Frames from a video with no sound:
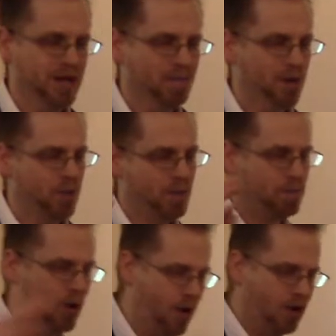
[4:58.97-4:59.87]
But what
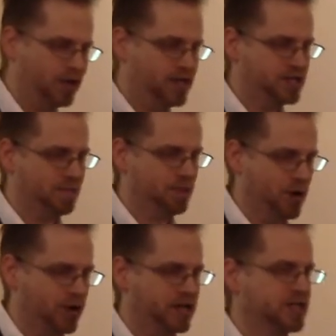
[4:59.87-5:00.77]
Paul is
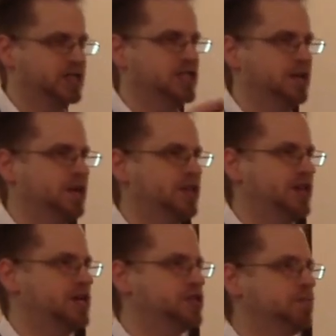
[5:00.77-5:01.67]
imparting to
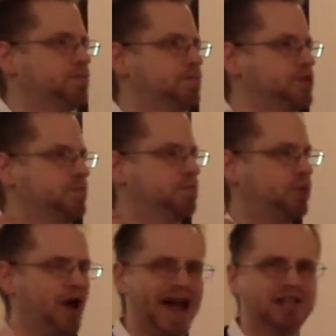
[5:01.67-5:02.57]
Timothy is some, some
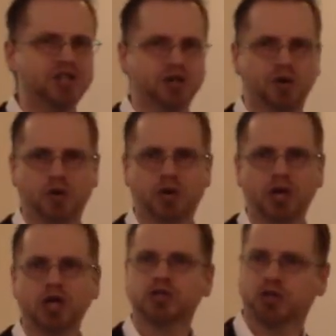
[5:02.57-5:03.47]
practical
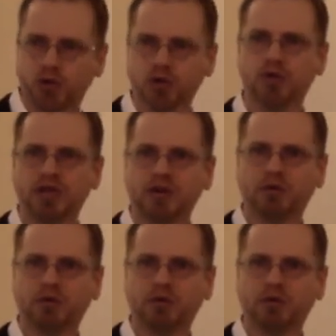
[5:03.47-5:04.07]
truth in